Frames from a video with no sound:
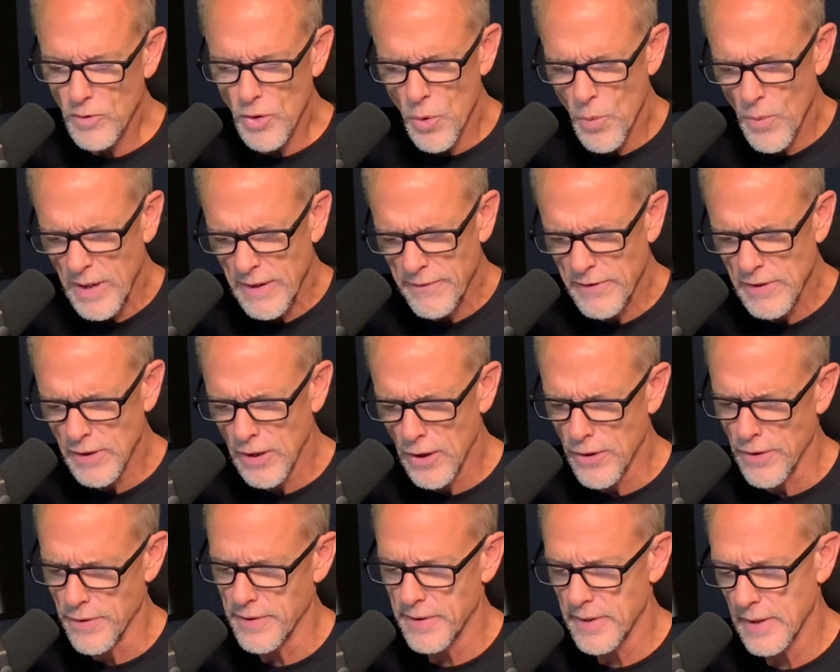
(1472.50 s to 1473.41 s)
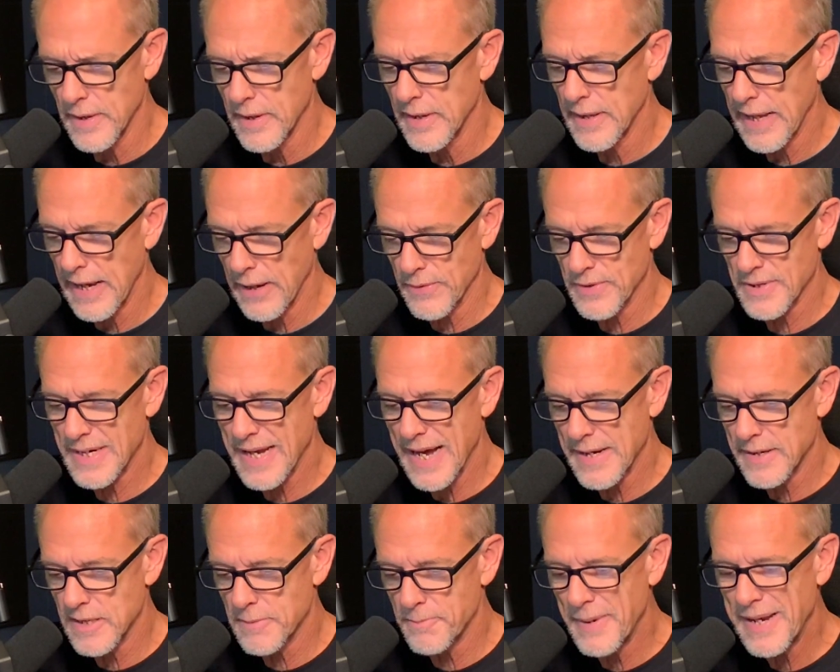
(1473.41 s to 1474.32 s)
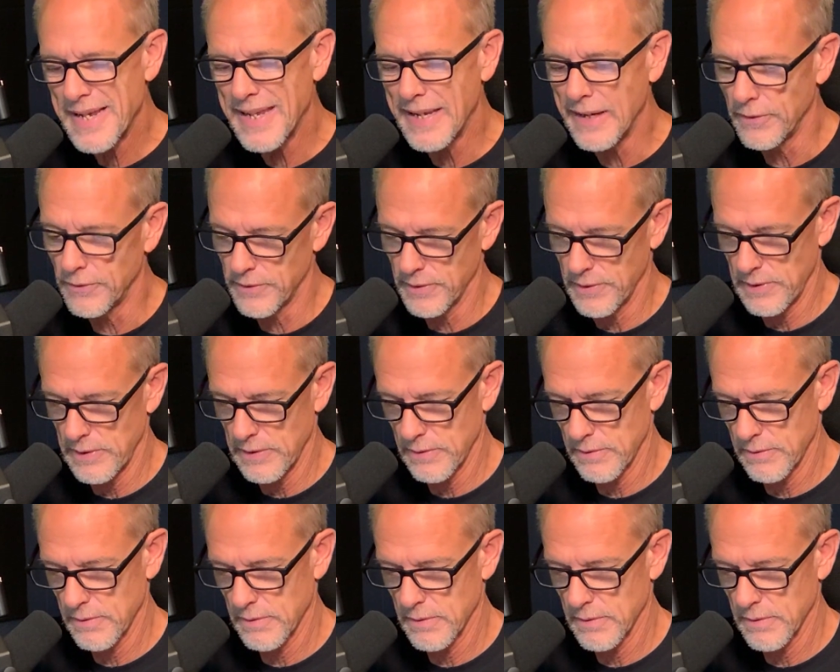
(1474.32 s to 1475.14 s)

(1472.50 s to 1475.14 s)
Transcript: What have you learned? How is God speaking to you?